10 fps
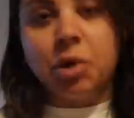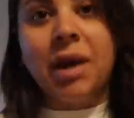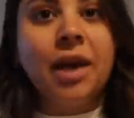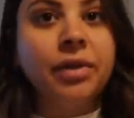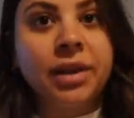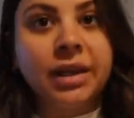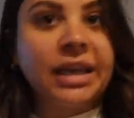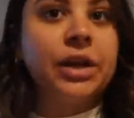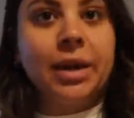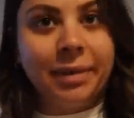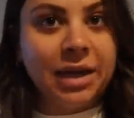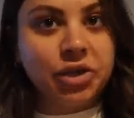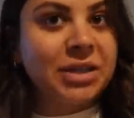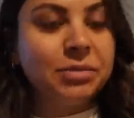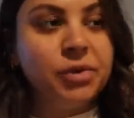don't have anything here. I mean, I
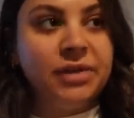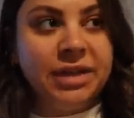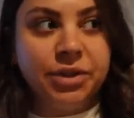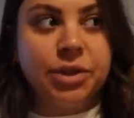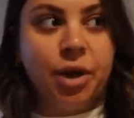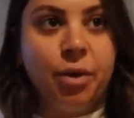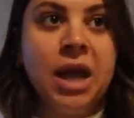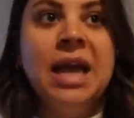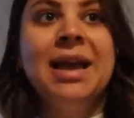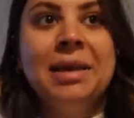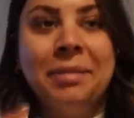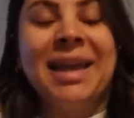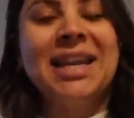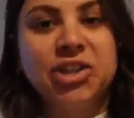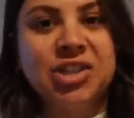just moved in, so my
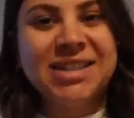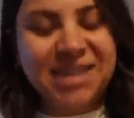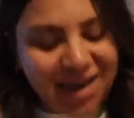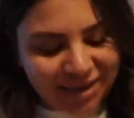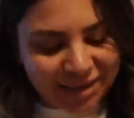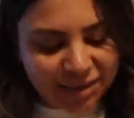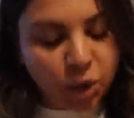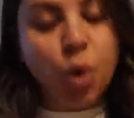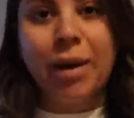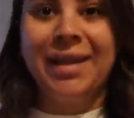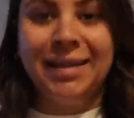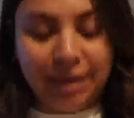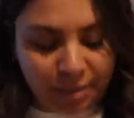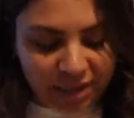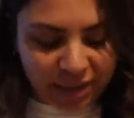kitchen stock is quite
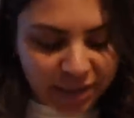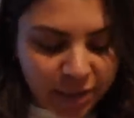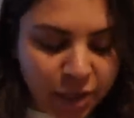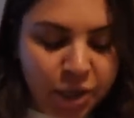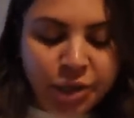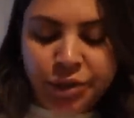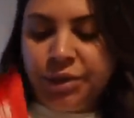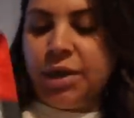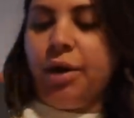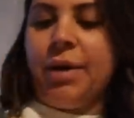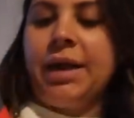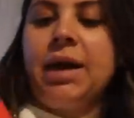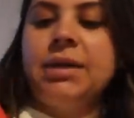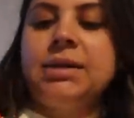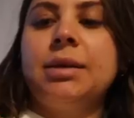limited. So I
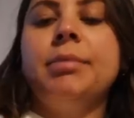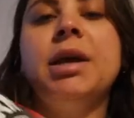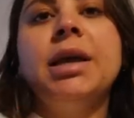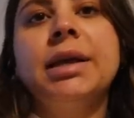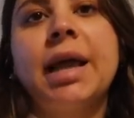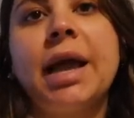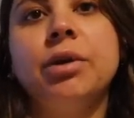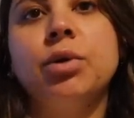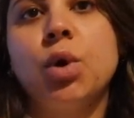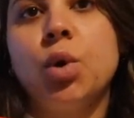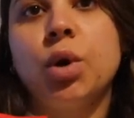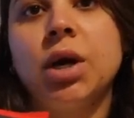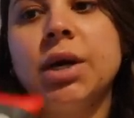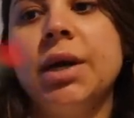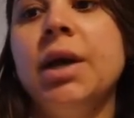got some kettle
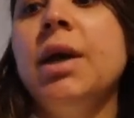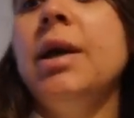corn,